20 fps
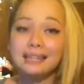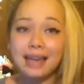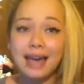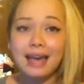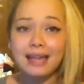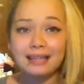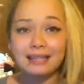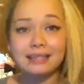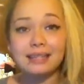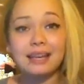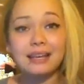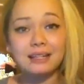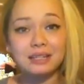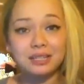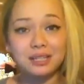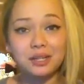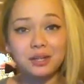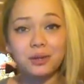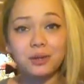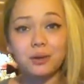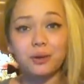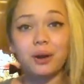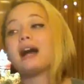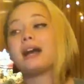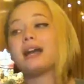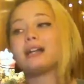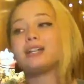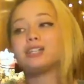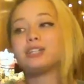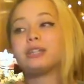Yes, I do.
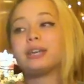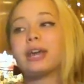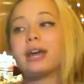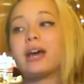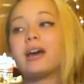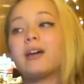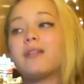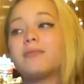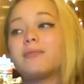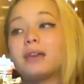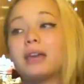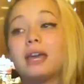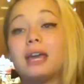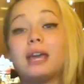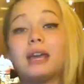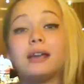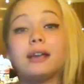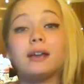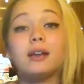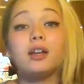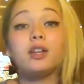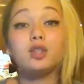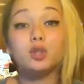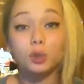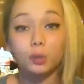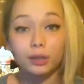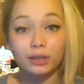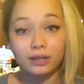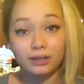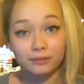I actually have a
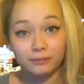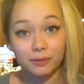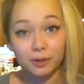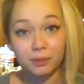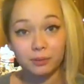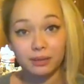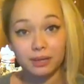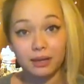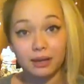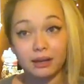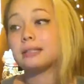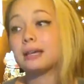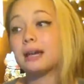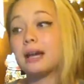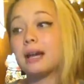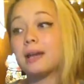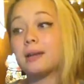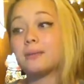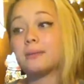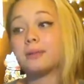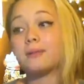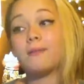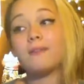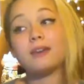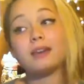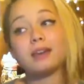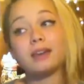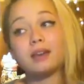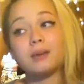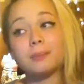toilet phobia. I've been
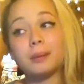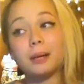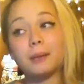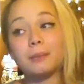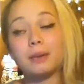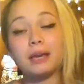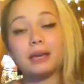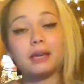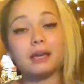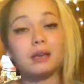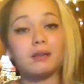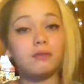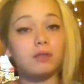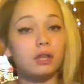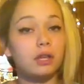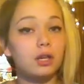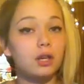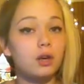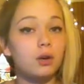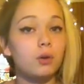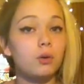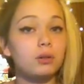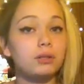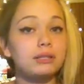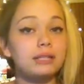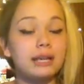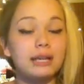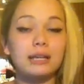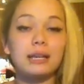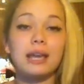thinking about making a video
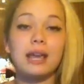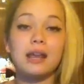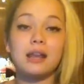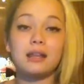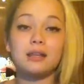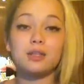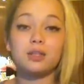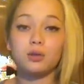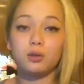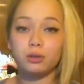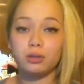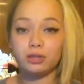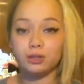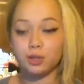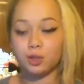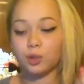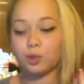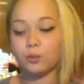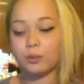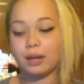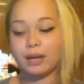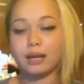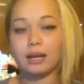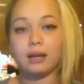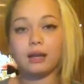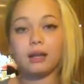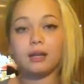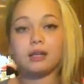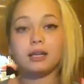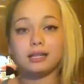dedicated solely to
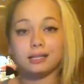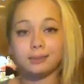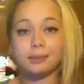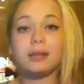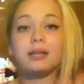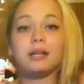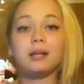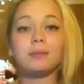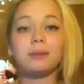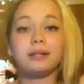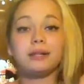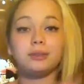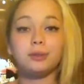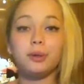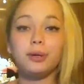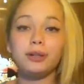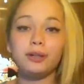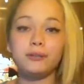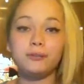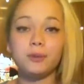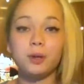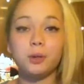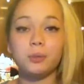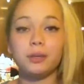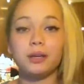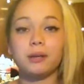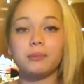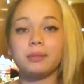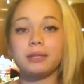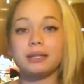explaining my toilet
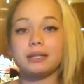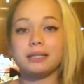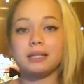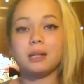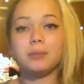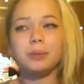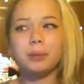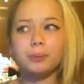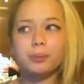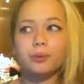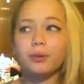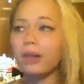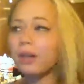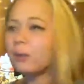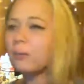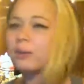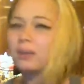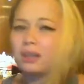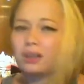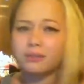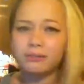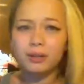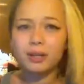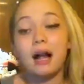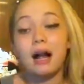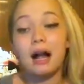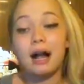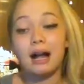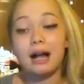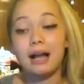phobia, because some people are like, what the fuck?
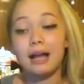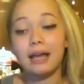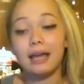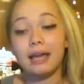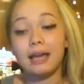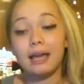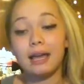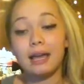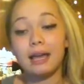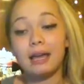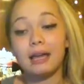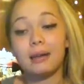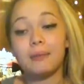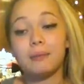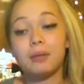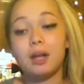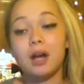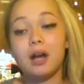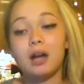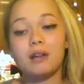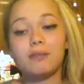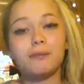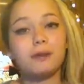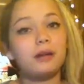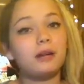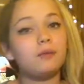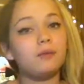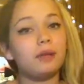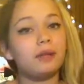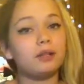I am not
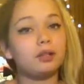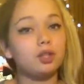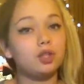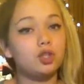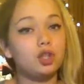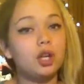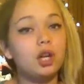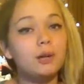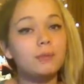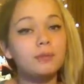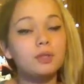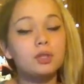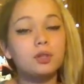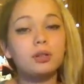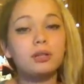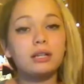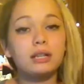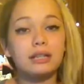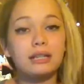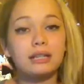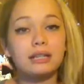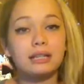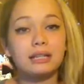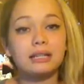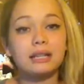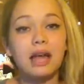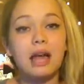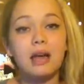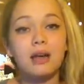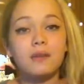afraid of like the germs or anything
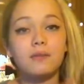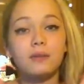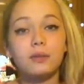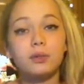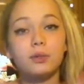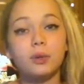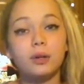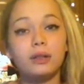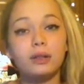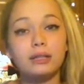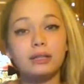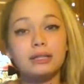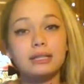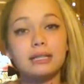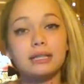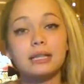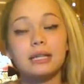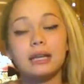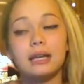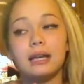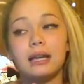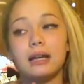like that of the toilets.